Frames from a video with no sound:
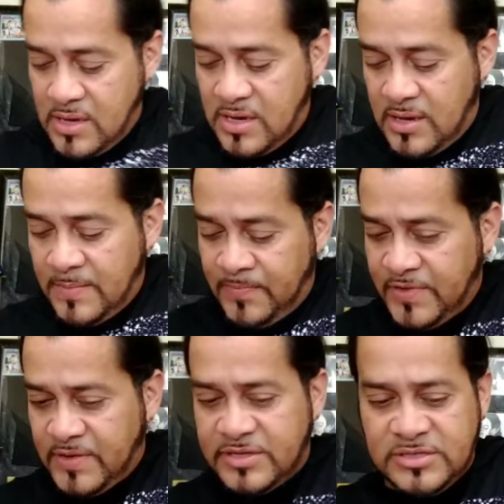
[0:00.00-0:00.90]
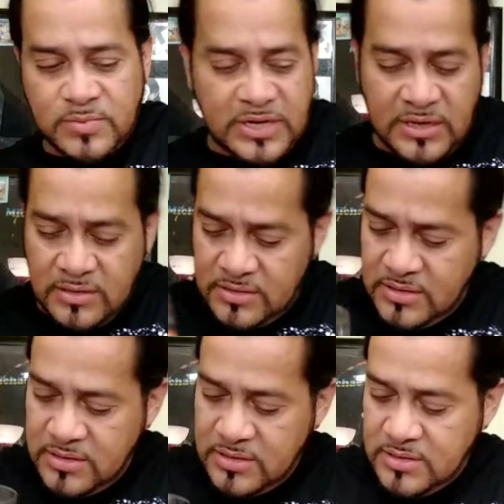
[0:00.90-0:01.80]
Um, so I just wanted to,
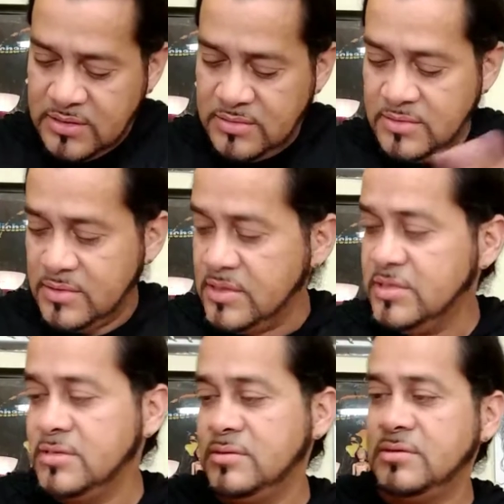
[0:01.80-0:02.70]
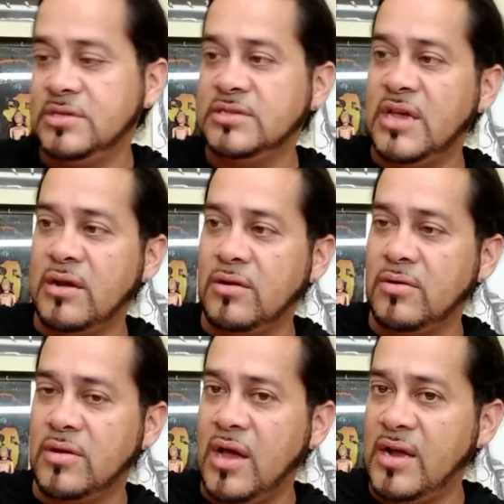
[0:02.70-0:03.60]
this is how
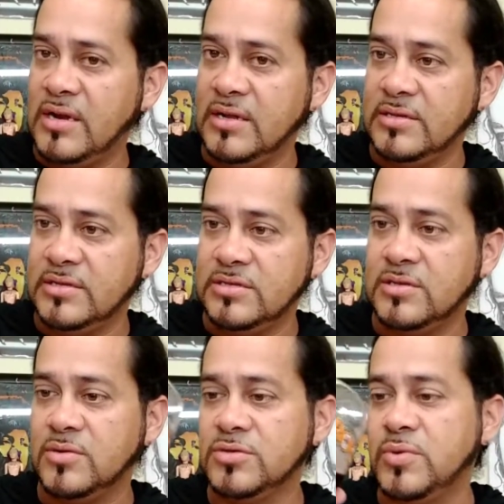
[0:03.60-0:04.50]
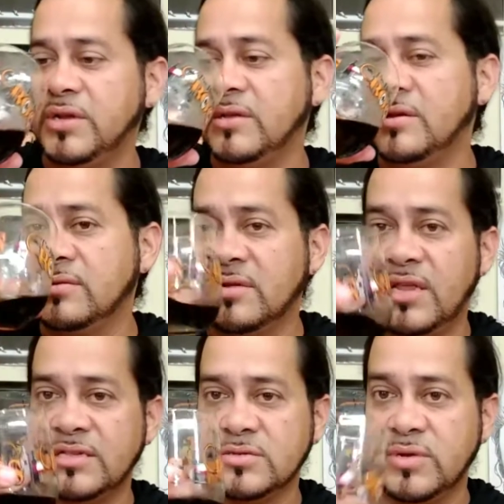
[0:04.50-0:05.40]
hot it is. It's so sweaty. The
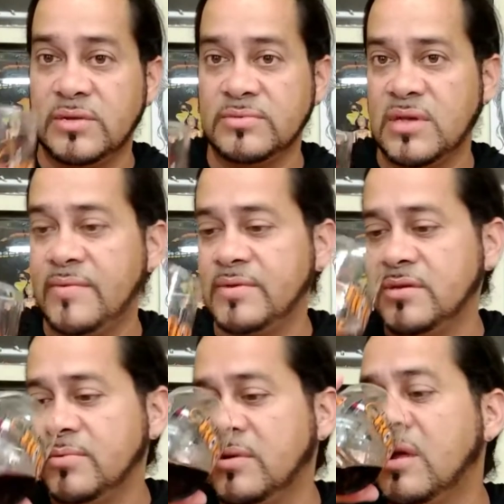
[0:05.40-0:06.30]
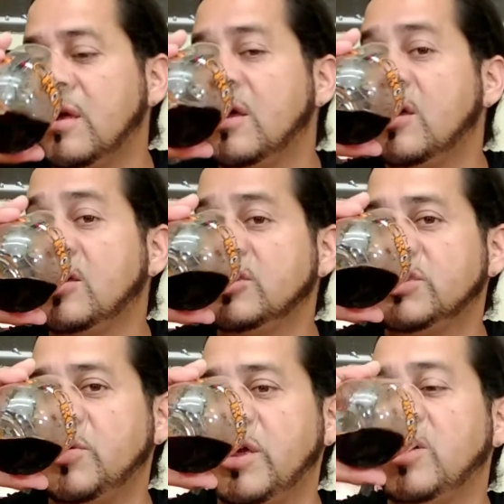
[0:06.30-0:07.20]
glass is sweaty. Having some
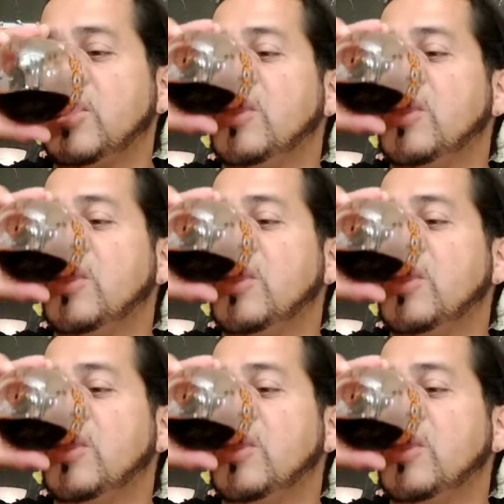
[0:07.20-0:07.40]
soda.